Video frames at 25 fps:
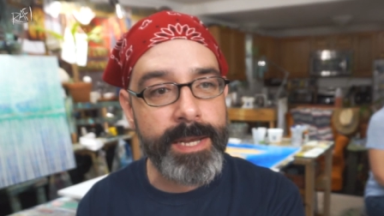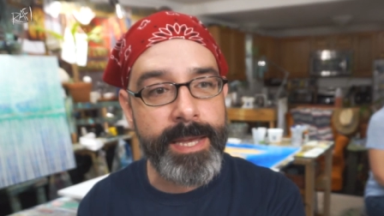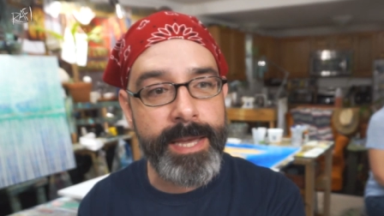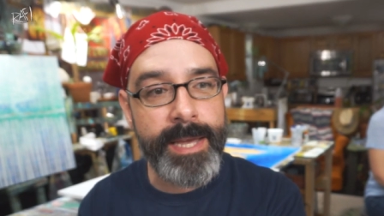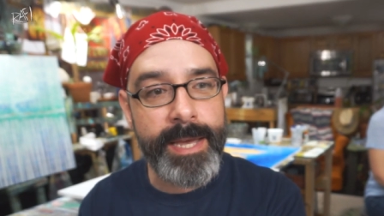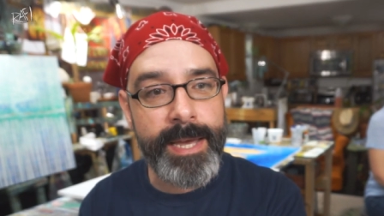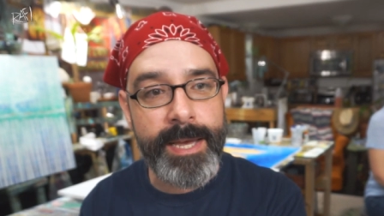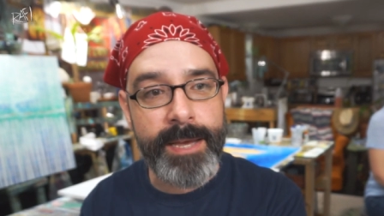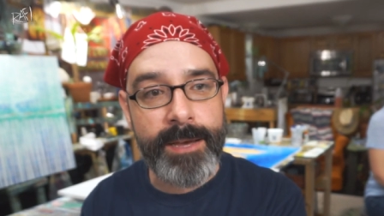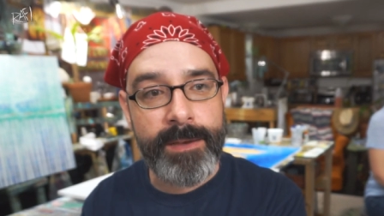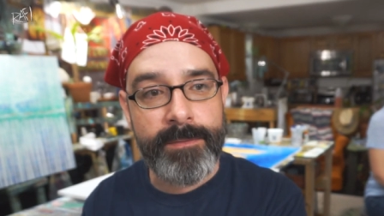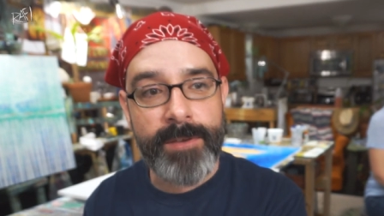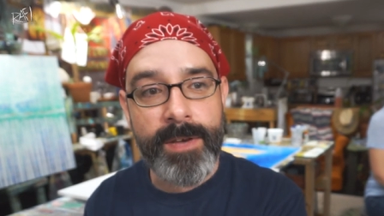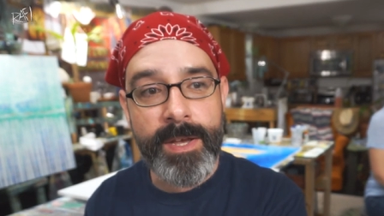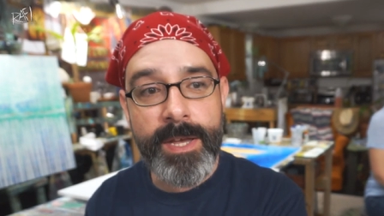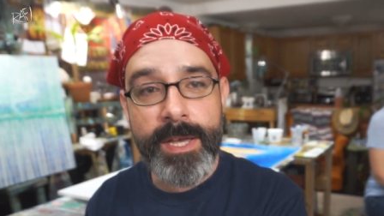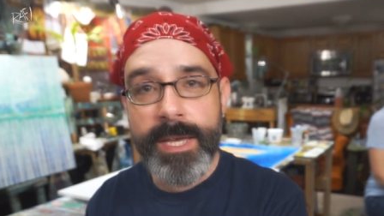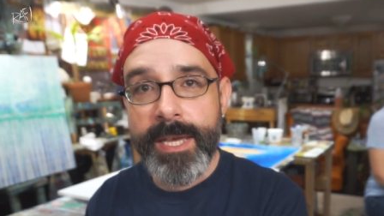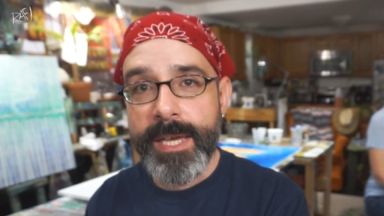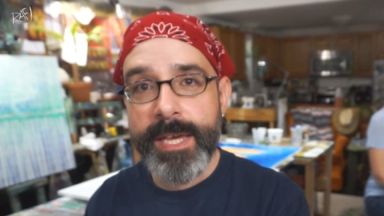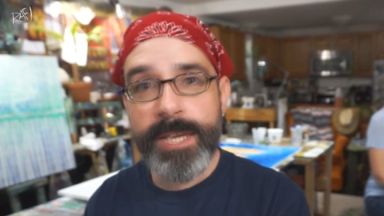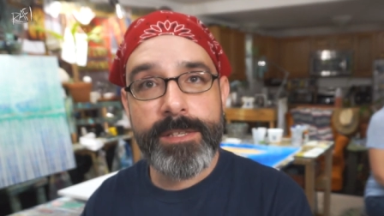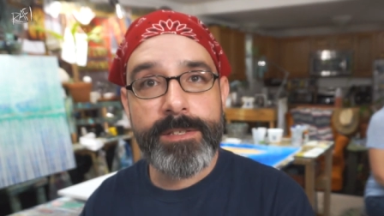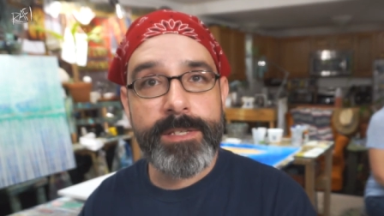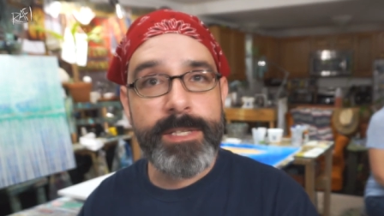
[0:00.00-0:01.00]
I have,
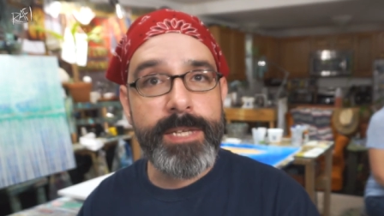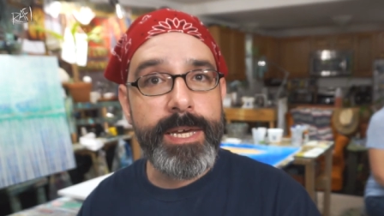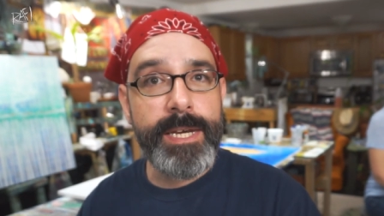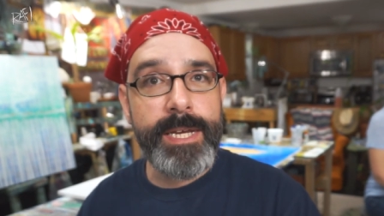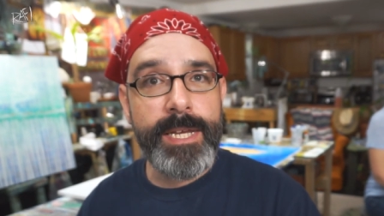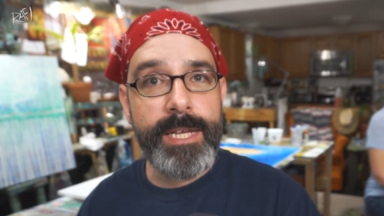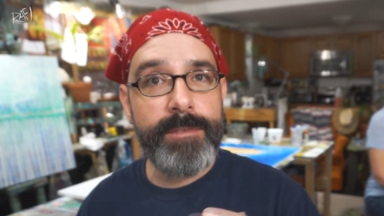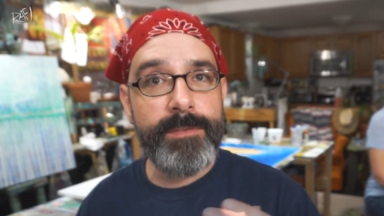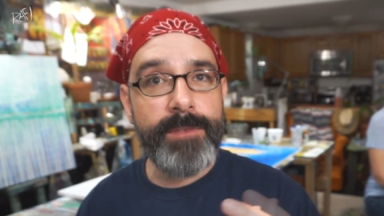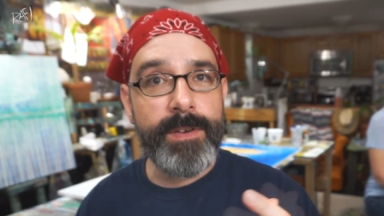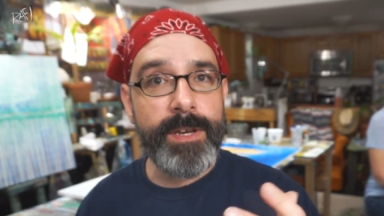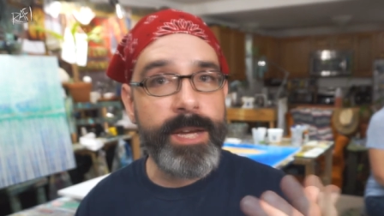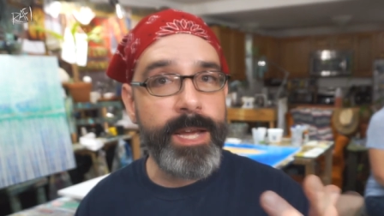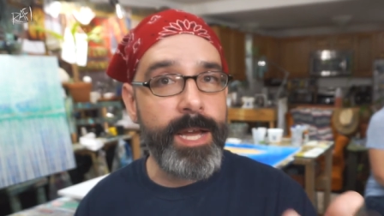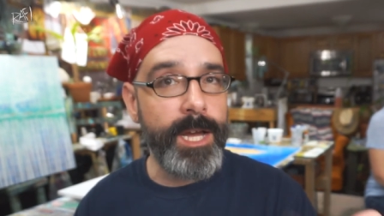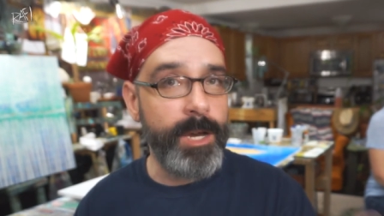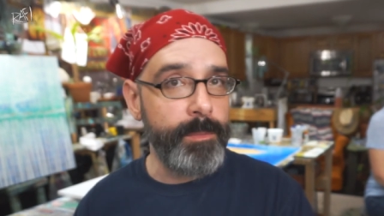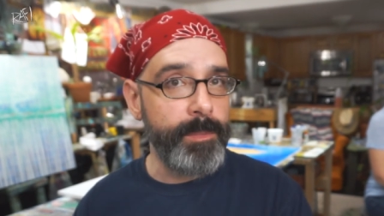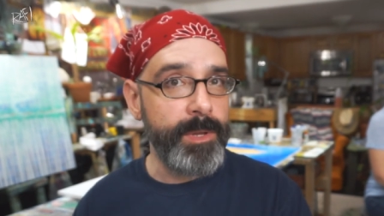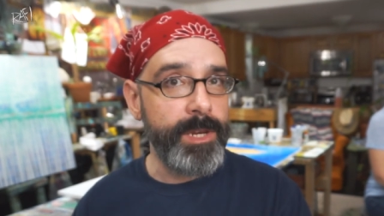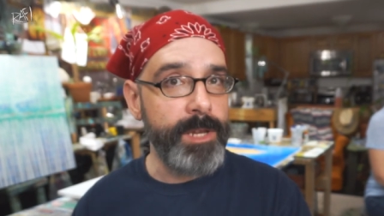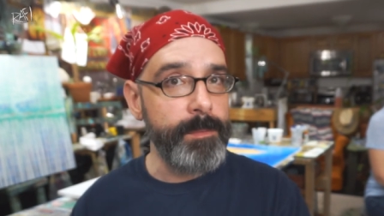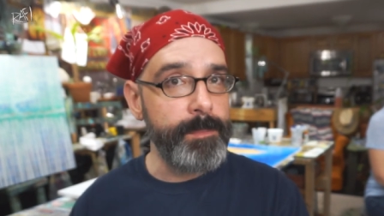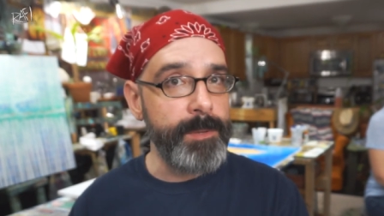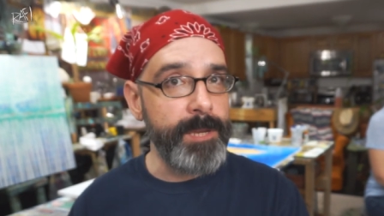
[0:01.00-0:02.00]
it's not even how
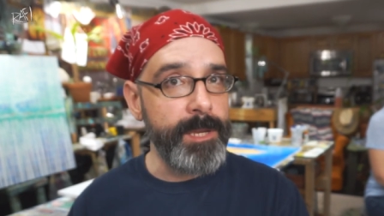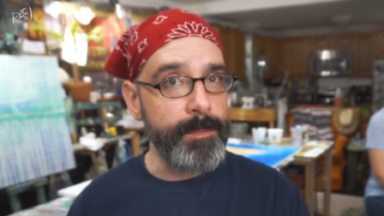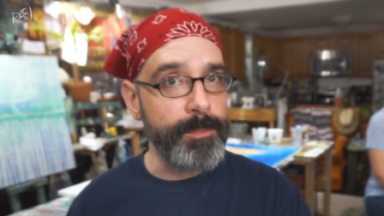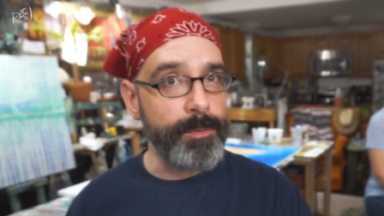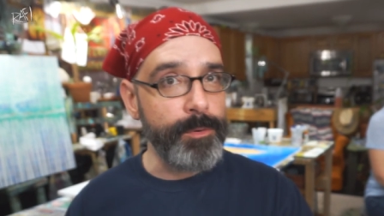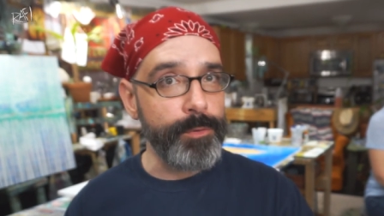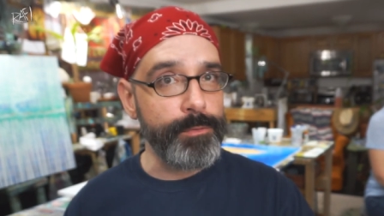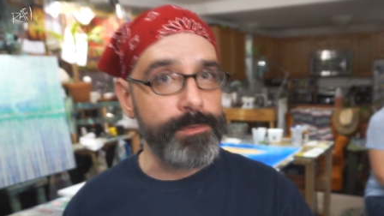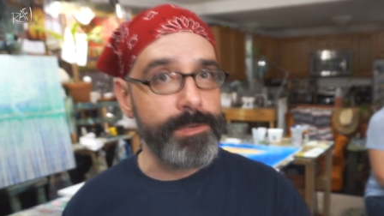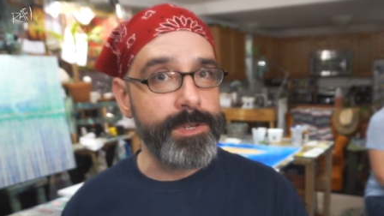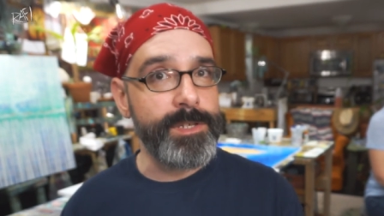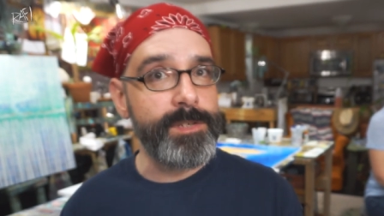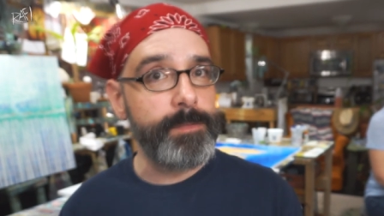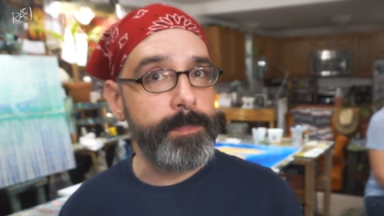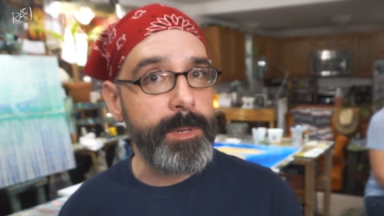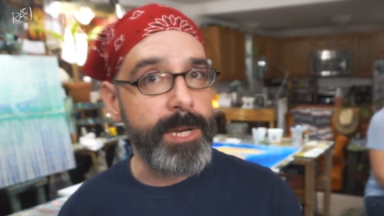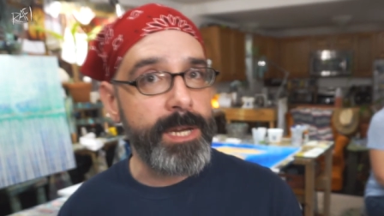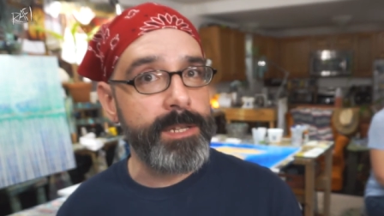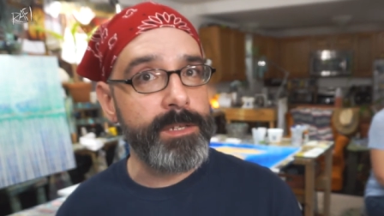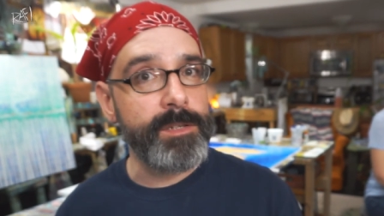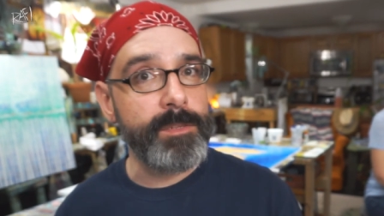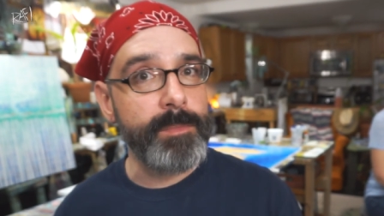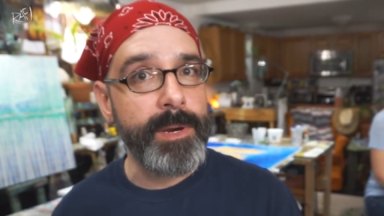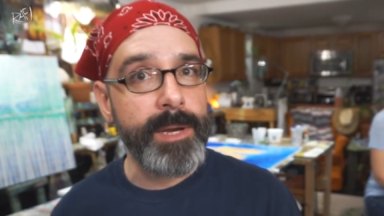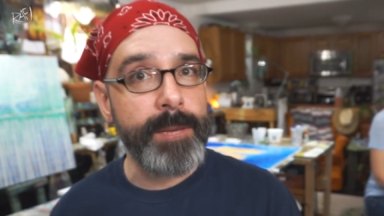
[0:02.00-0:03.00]
many people
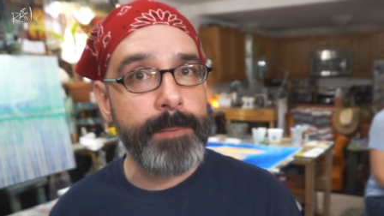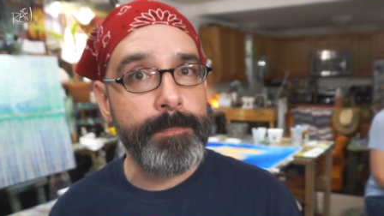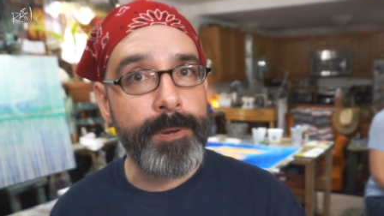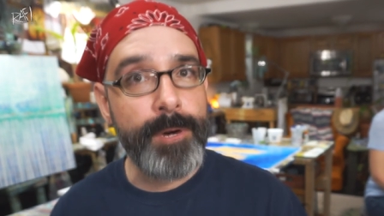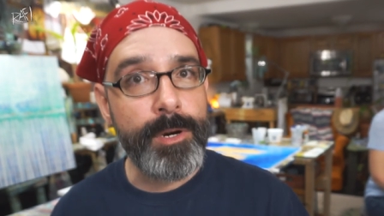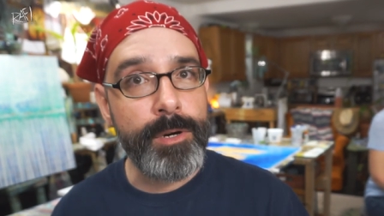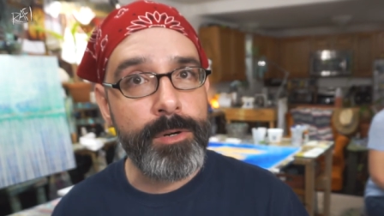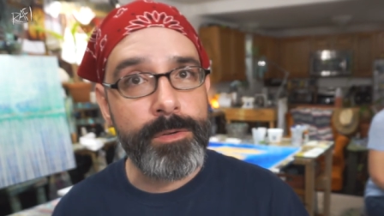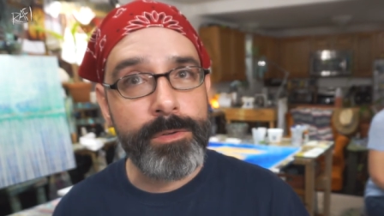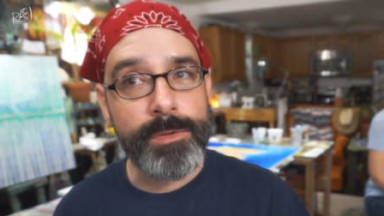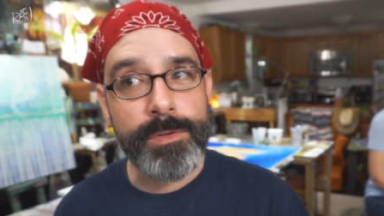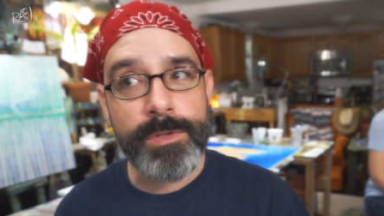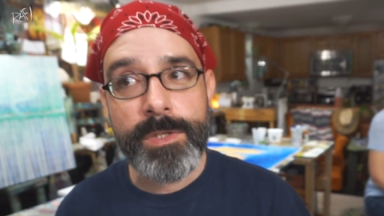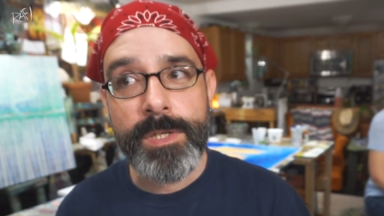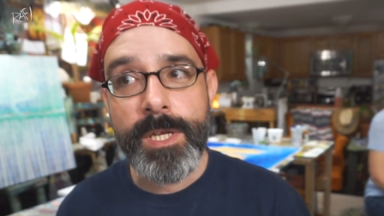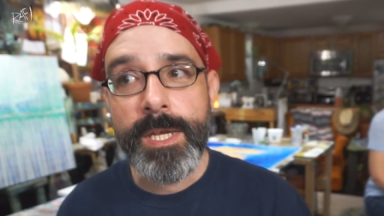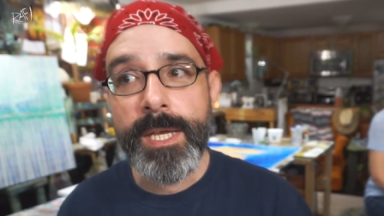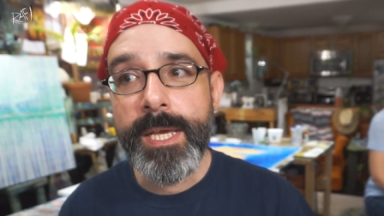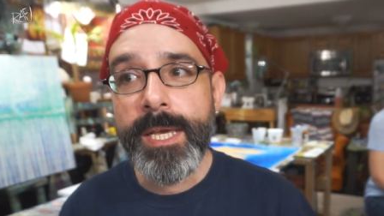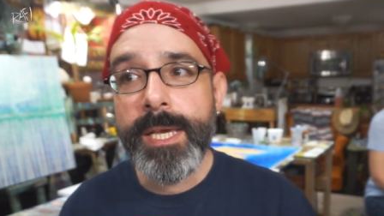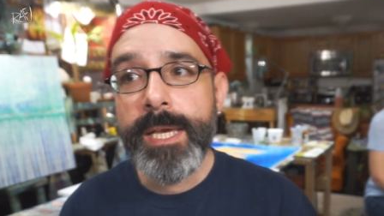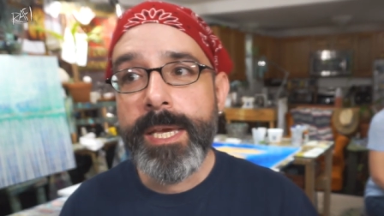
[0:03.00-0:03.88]
respond to my post.